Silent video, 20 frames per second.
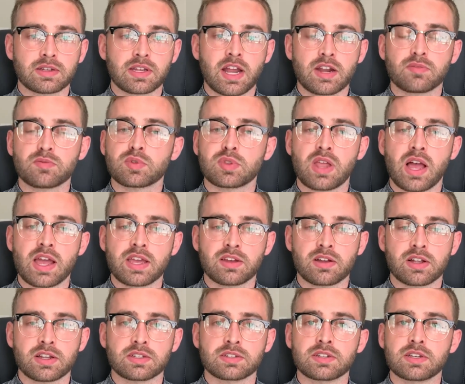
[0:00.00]
kind of rely
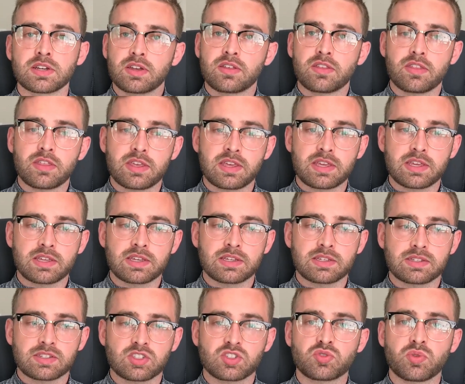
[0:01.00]
on
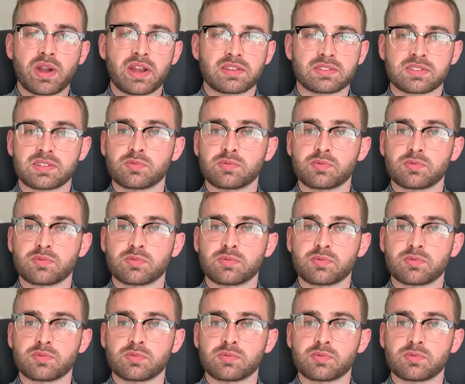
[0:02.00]
the strengths